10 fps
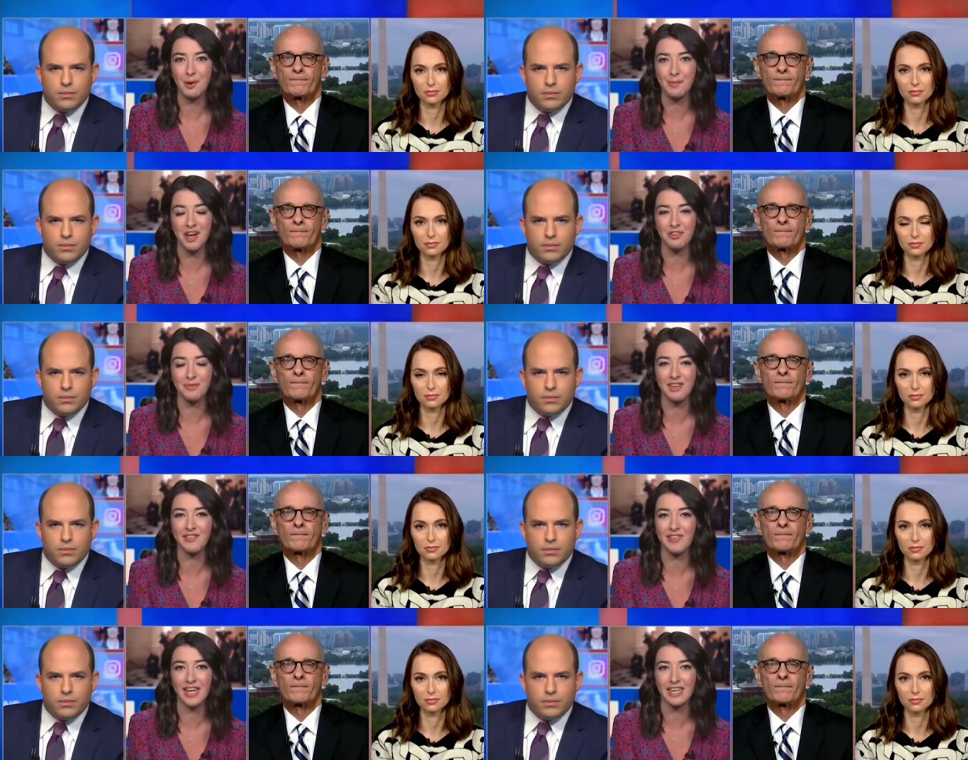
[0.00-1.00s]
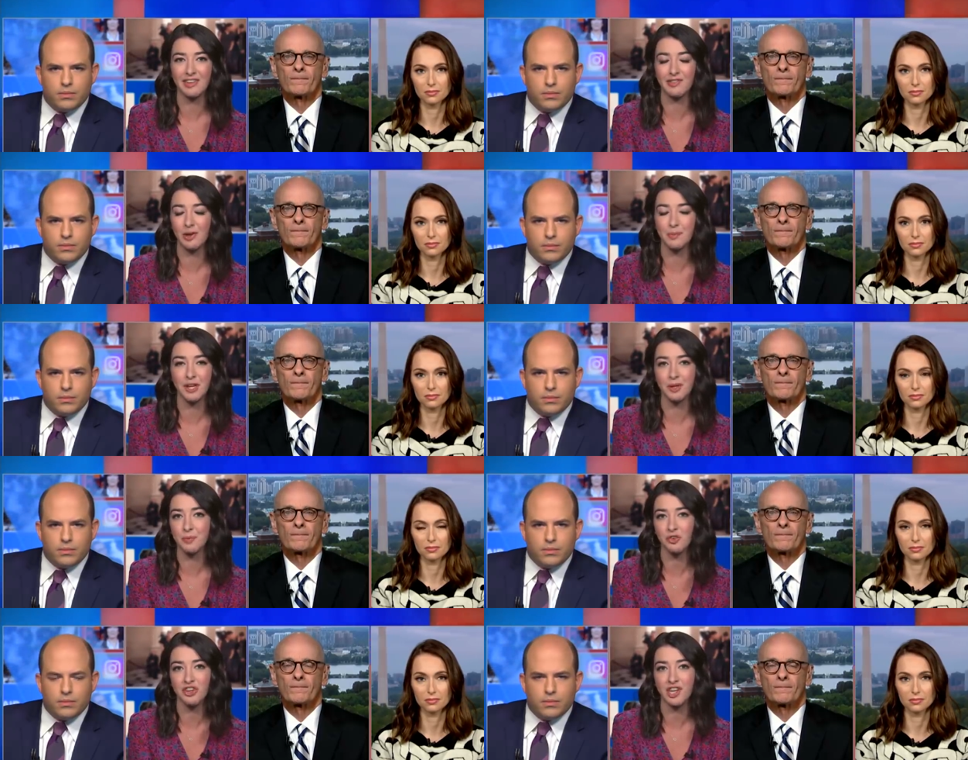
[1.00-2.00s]
Speaker 1: the whiplash means that his
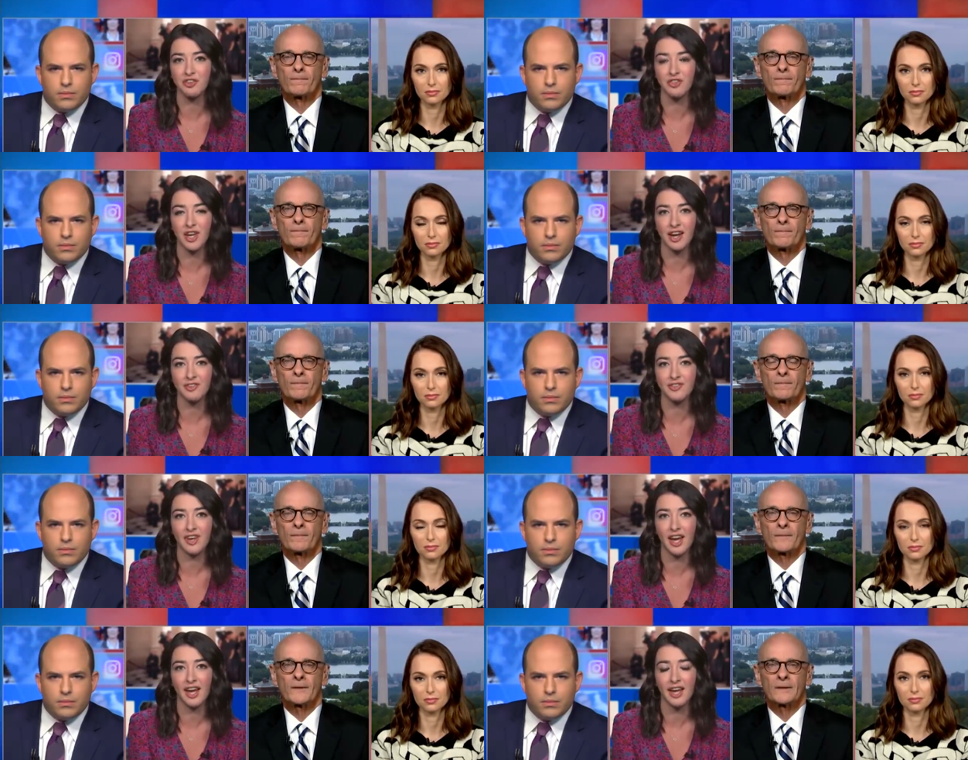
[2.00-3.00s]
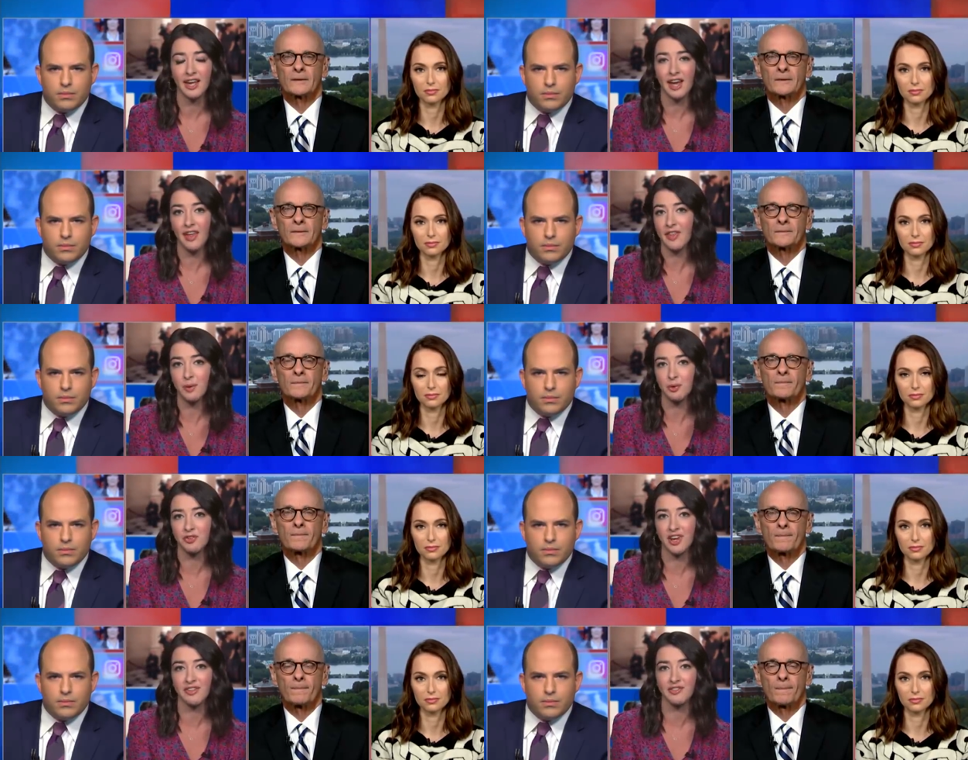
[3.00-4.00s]
opinion will change the next day and they will
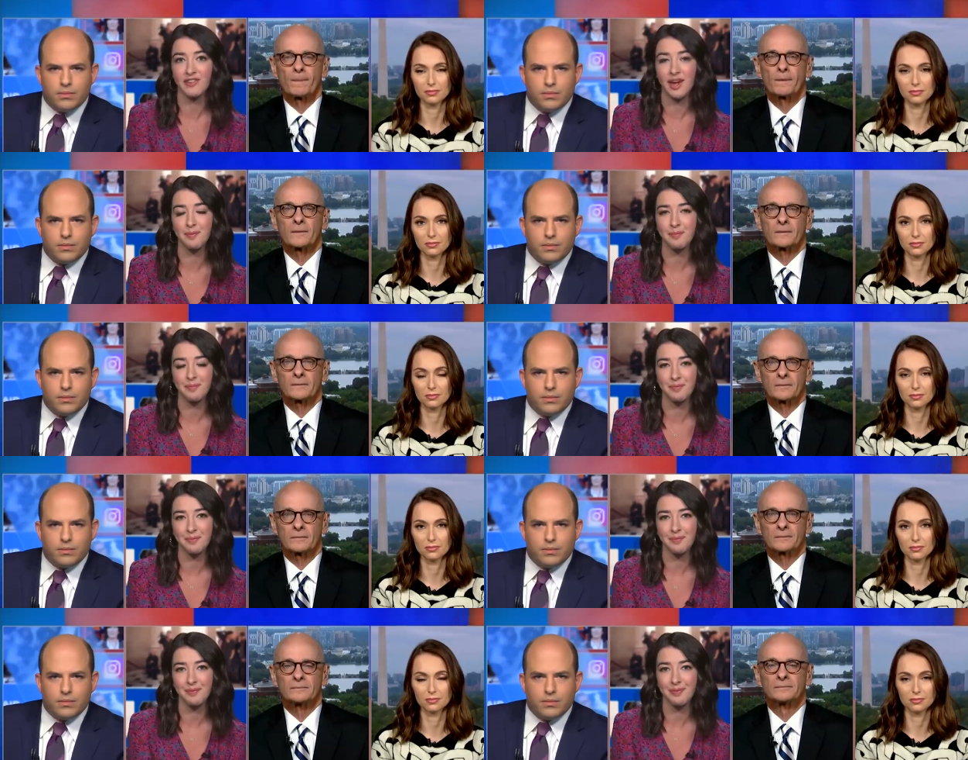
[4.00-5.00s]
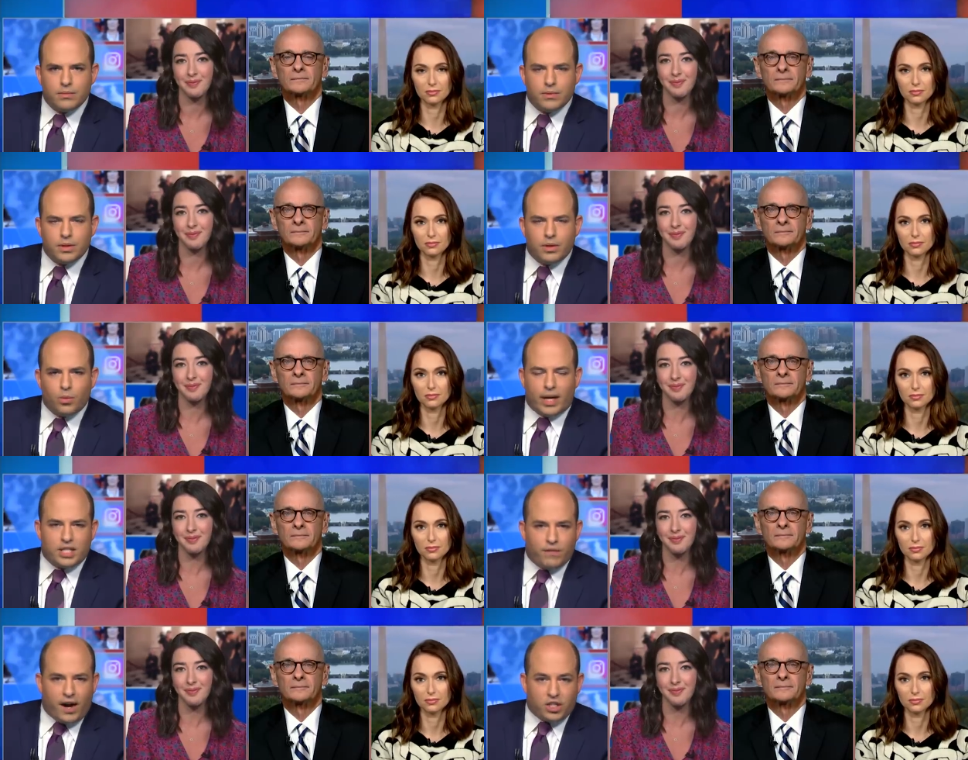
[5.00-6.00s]
stay the same.
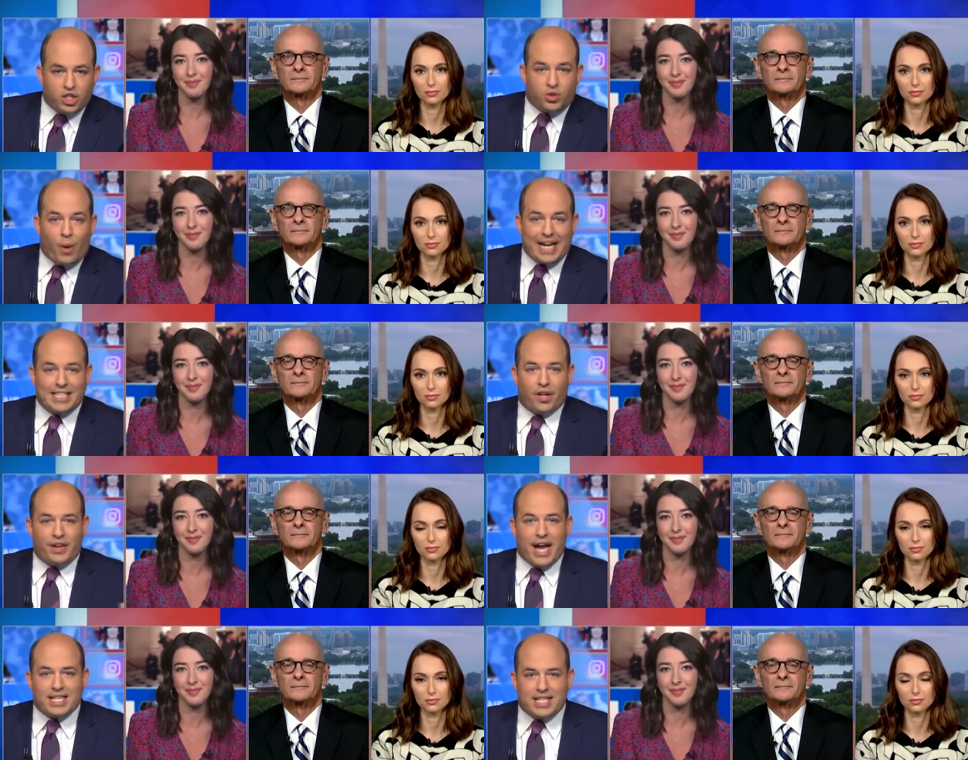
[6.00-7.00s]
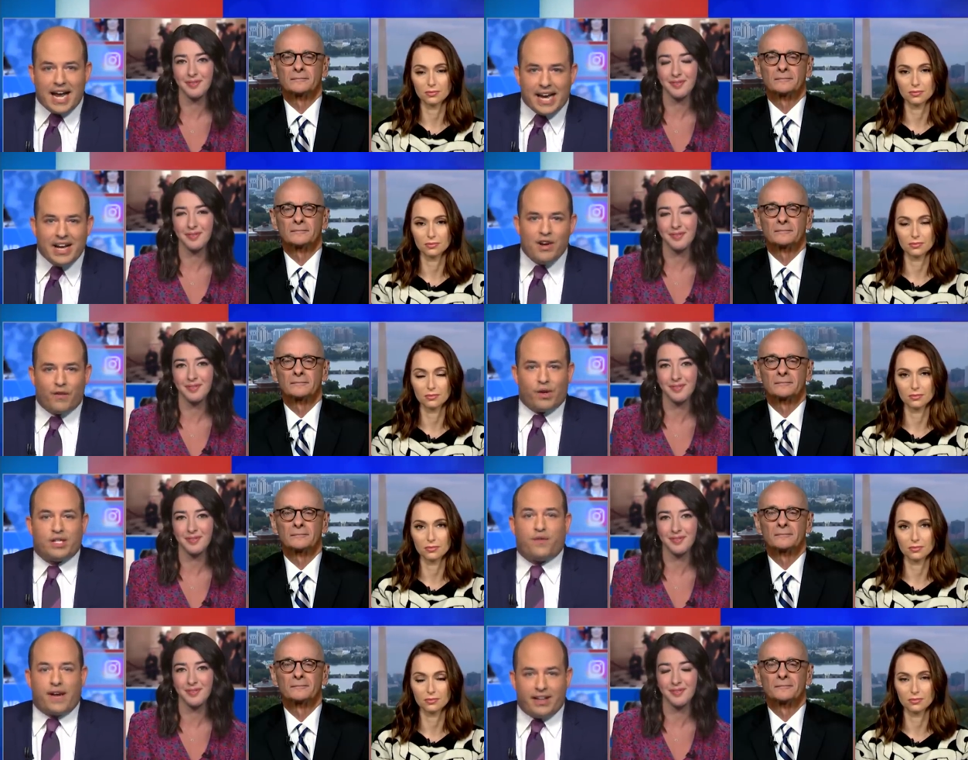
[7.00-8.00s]
Speaker 2: Right, so Fox can just wait until the next day for
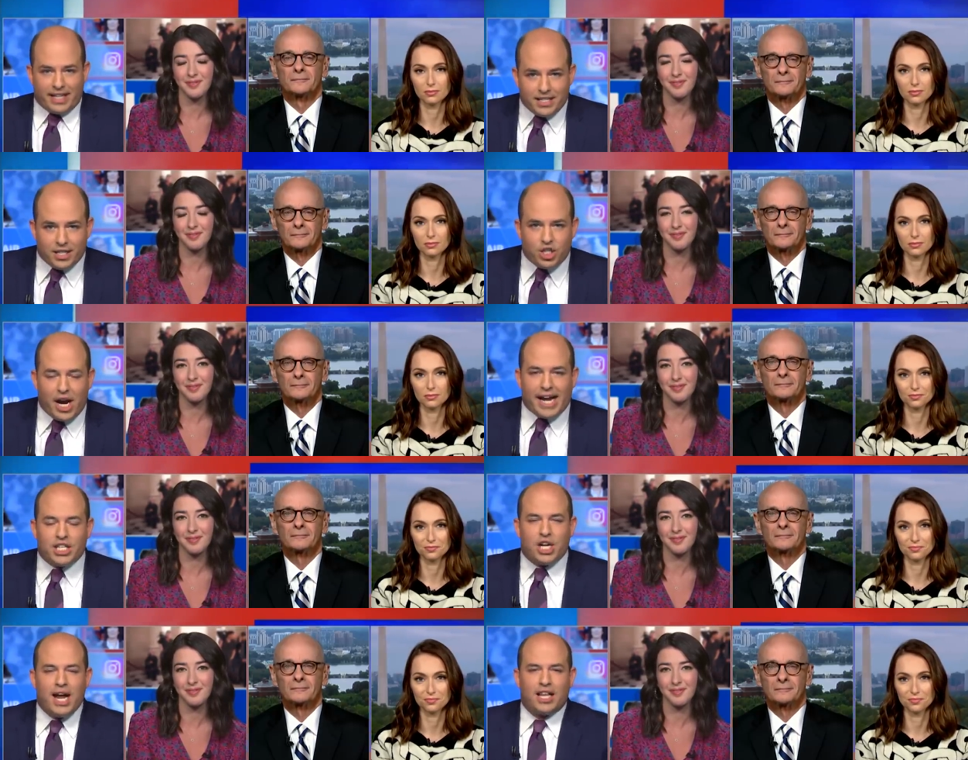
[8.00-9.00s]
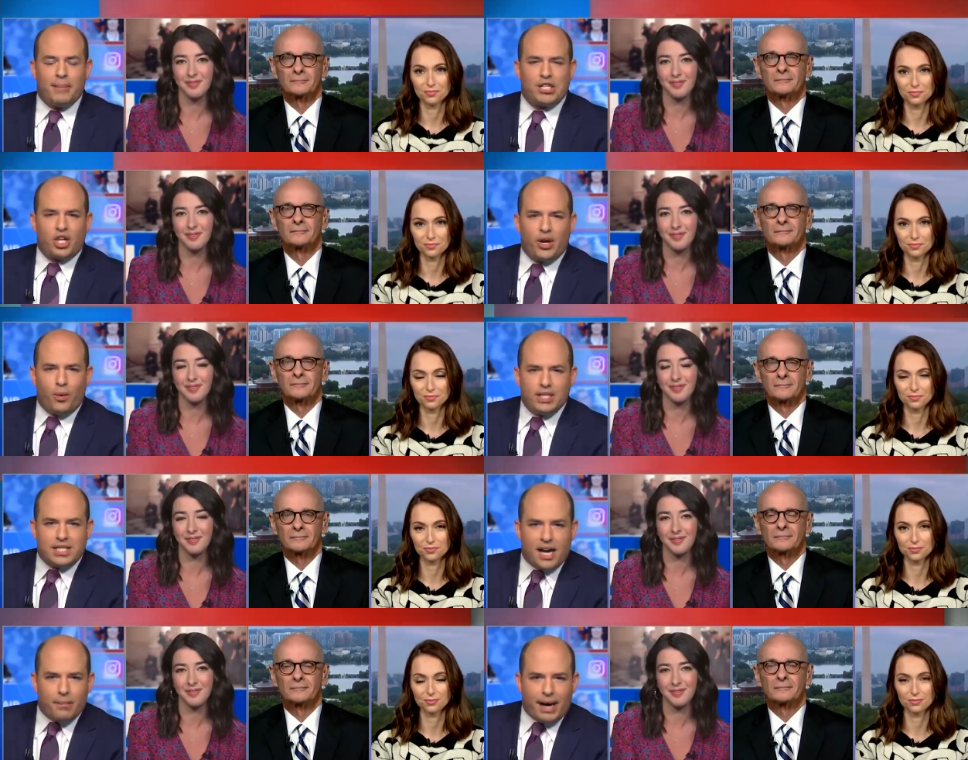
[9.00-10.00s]
his feelings to change. Let me show you one
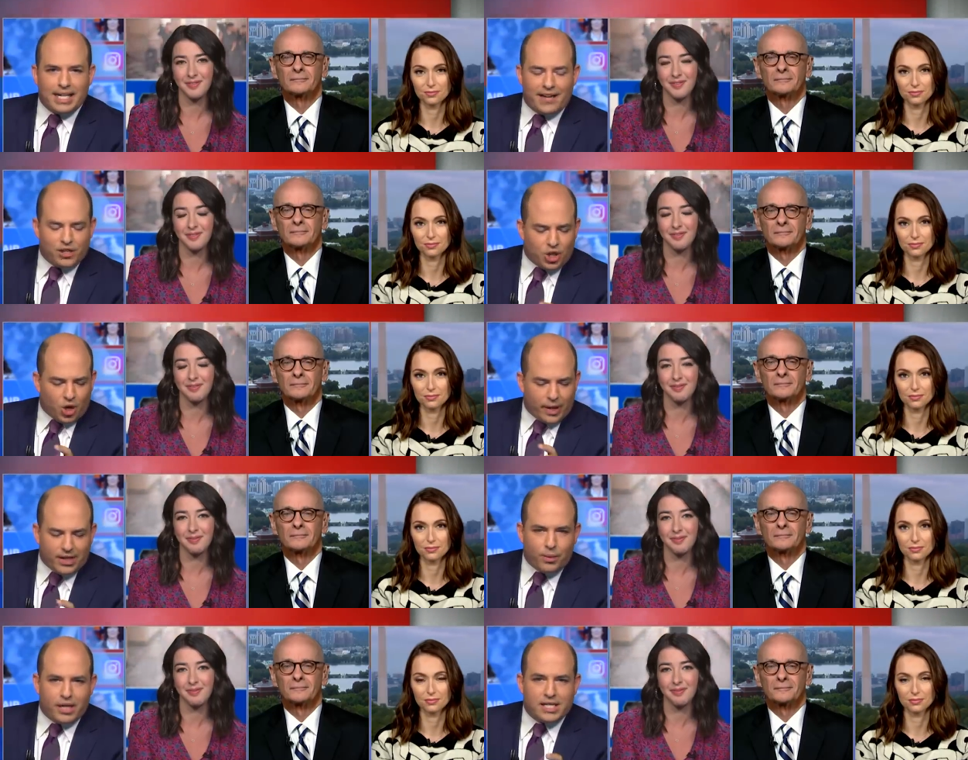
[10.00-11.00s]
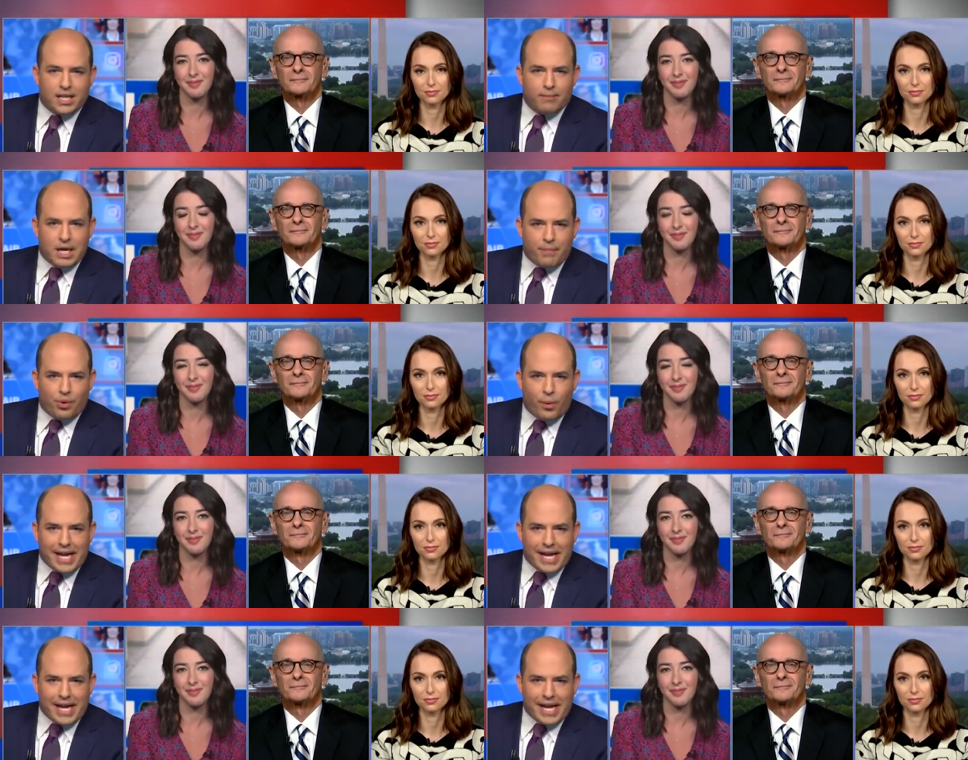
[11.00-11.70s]
soundbite, David Zurawik, that really sums up